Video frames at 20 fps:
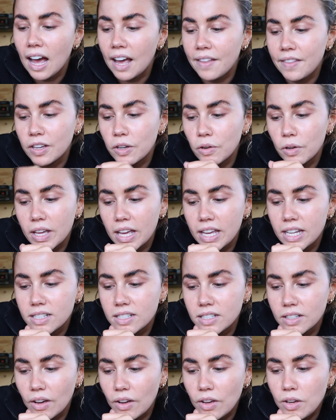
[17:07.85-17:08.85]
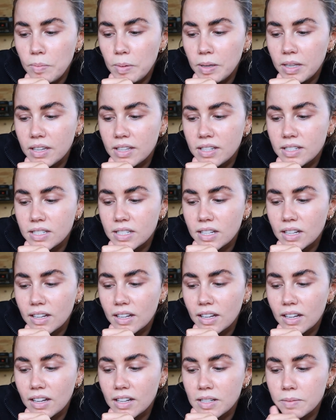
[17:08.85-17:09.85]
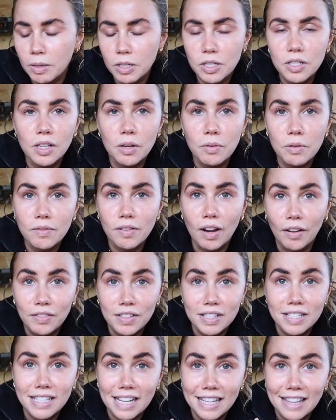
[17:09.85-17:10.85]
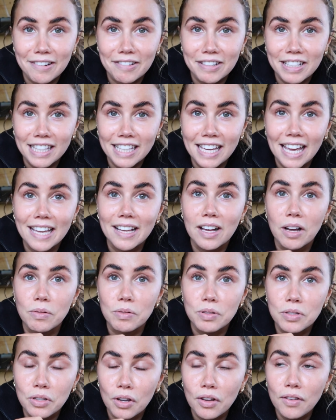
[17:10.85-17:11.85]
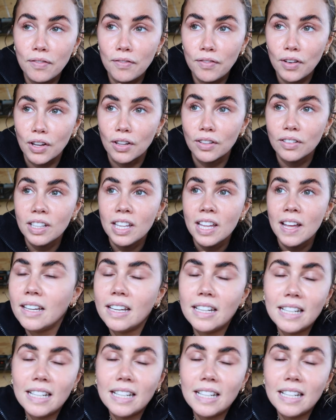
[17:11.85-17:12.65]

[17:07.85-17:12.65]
and then got cake to go, because as much as I would have loved to stay there and eat the cake, I was so full.